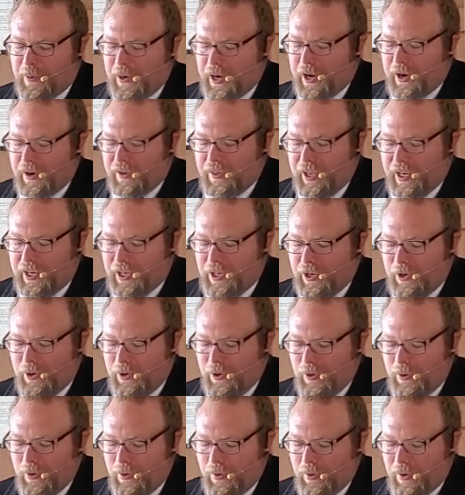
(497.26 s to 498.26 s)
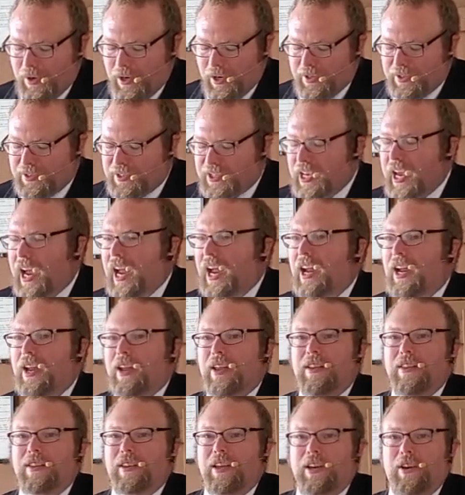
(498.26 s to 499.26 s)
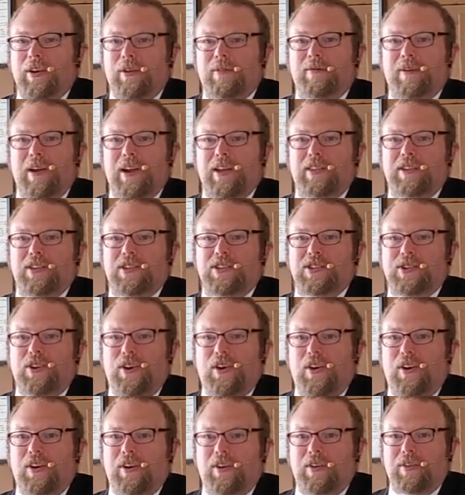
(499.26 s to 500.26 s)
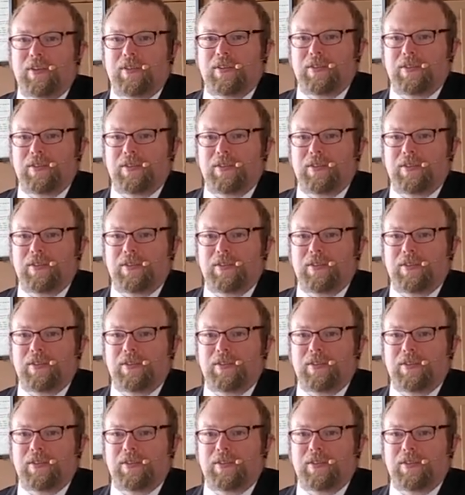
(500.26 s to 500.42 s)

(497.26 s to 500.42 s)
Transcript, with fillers: prayer that you can say that your faith is strong.